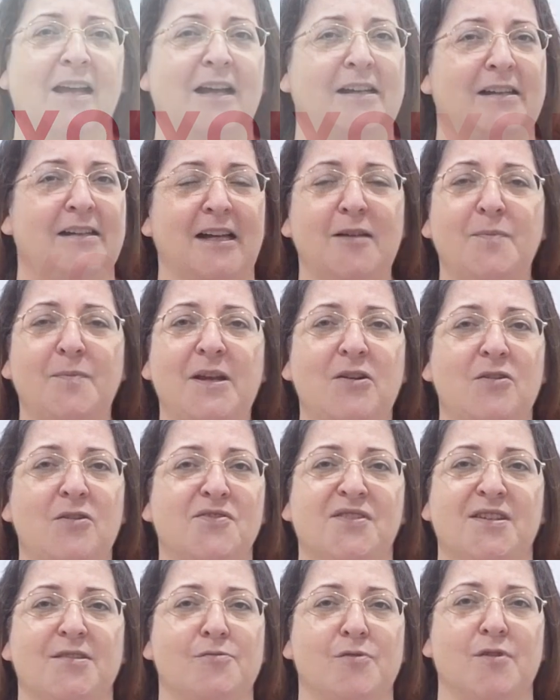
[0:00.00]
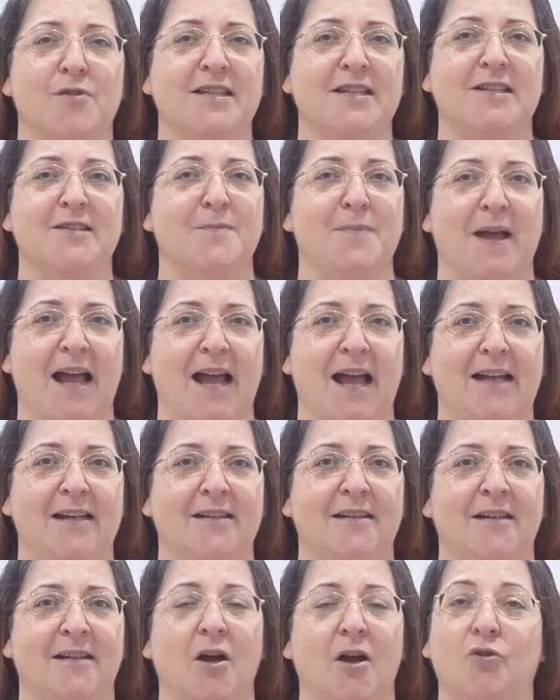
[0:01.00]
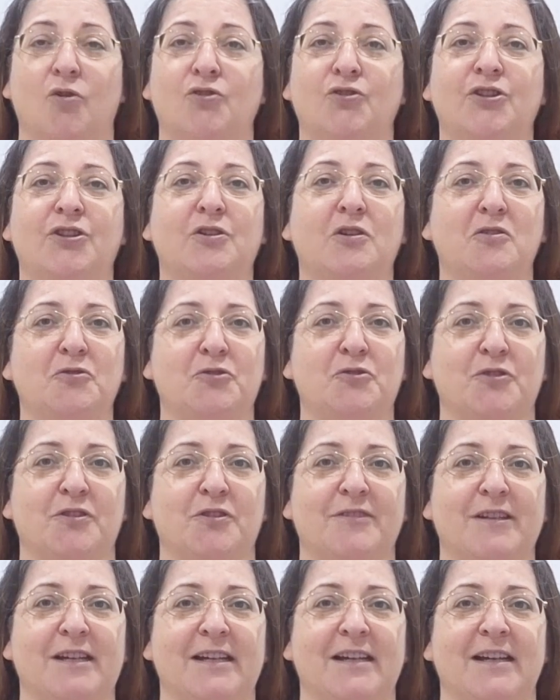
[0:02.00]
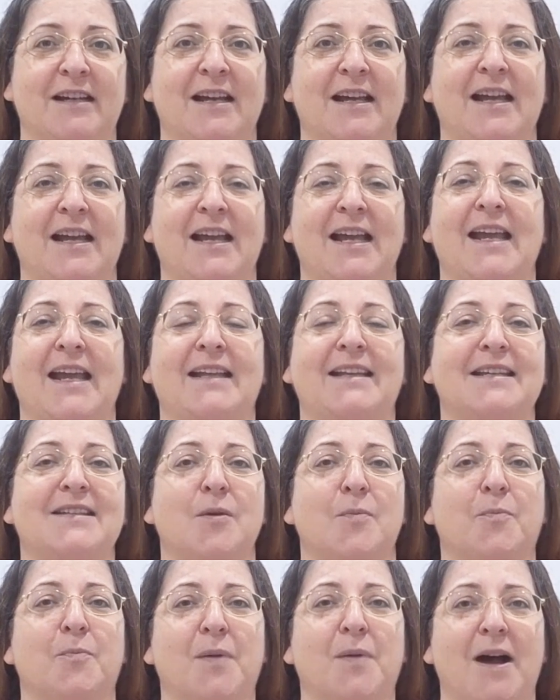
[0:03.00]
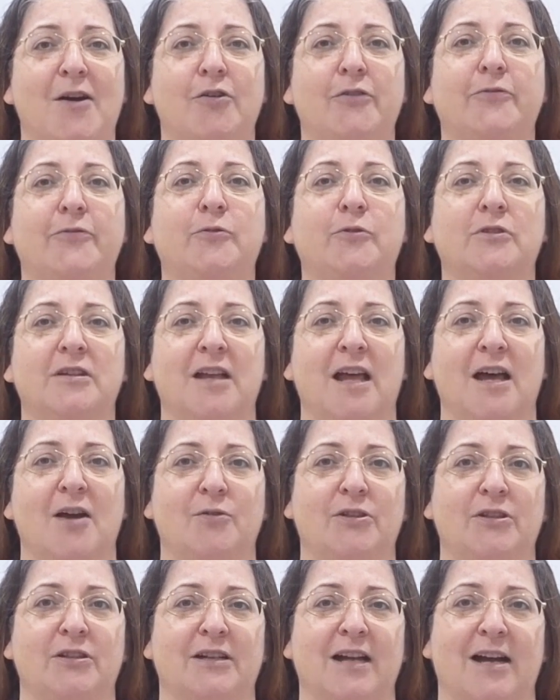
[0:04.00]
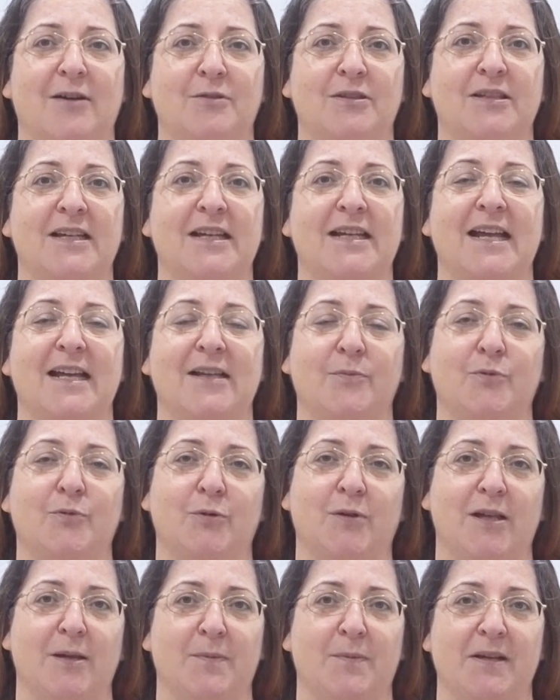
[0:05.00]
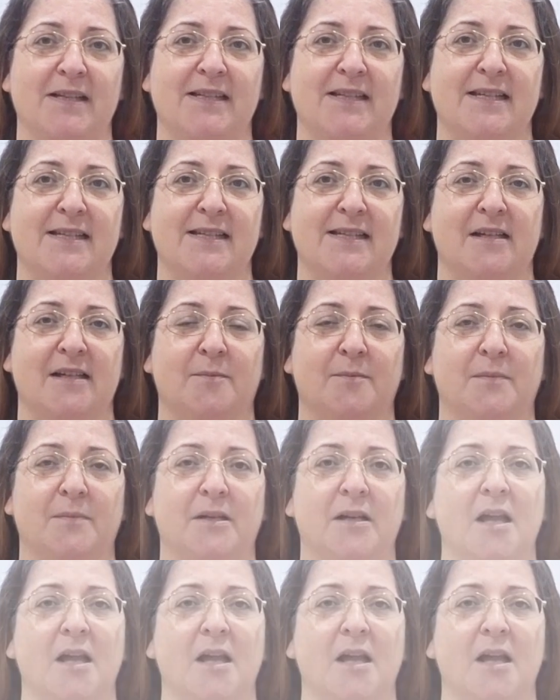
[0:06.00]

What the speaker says: Not because Xero is bad. On the contrary, it is a powerful cloud accounting and bookkeeping system.